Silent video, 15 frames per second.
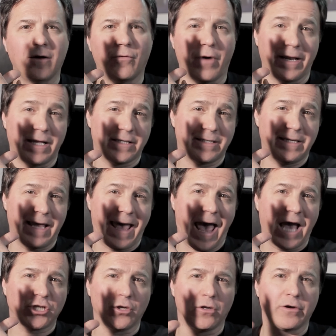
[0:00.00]
what is the
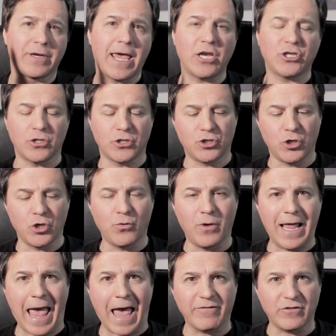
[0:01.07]
actual location. So you
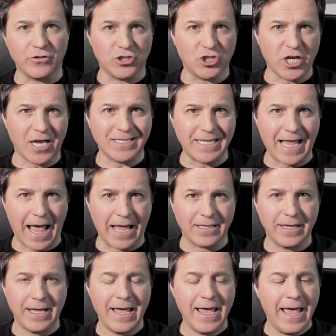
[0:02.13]
will have to adjust
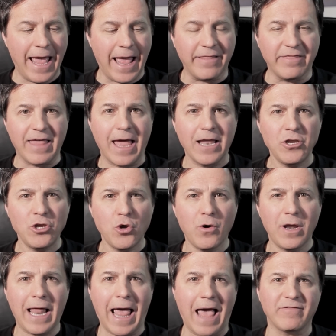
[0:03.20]
that. And then you
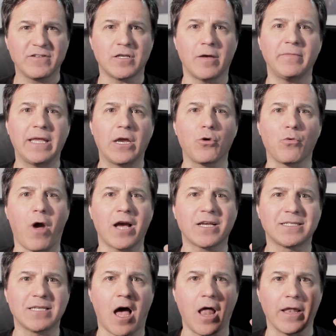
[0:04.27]
will have something
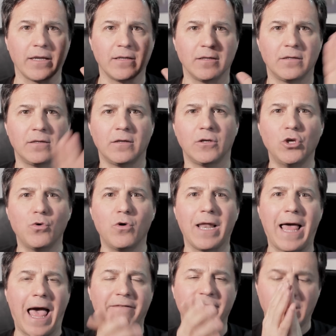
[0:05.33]
rock solid. You
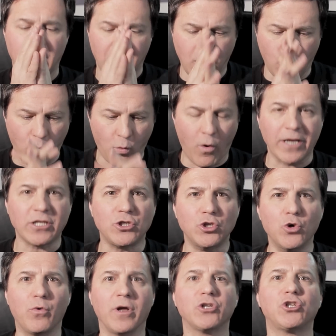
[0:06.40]
will have what
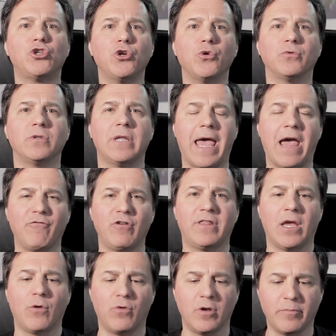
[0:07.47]
you will shoot.
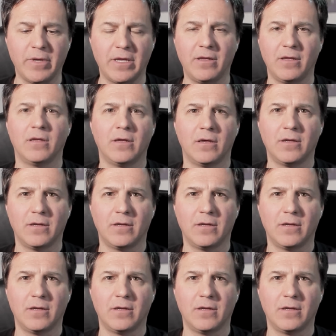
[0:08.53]
Everything will be,